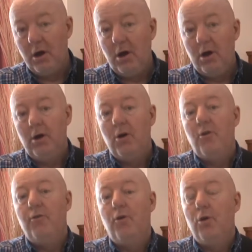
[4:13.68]
3,
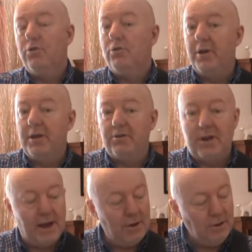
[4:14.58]
4 strings
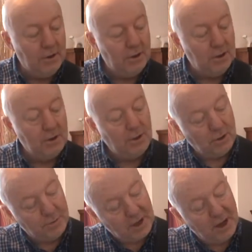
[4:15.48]
down,
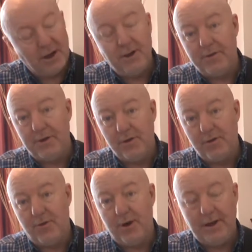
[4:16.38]
just behind the
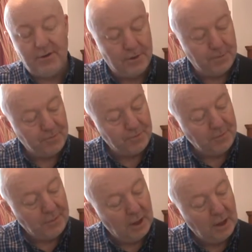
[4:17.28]
1st fret,
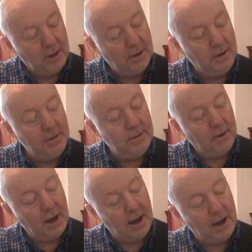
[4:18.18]

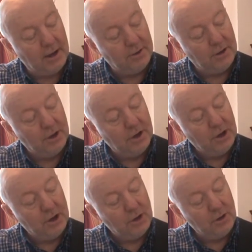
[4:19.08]
and
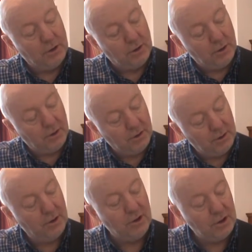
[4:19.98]
your
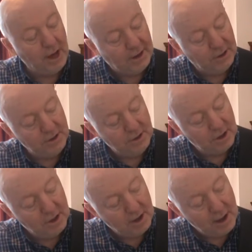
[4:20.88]
2nd
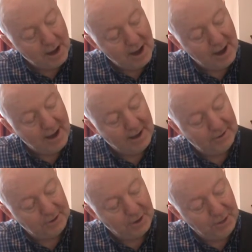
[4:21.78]

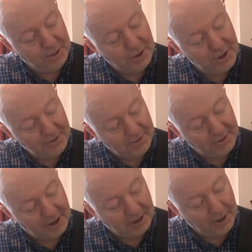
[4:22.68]
and 3rd
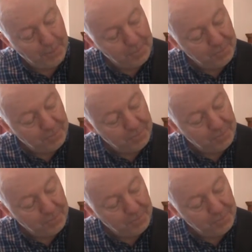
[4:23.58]
finger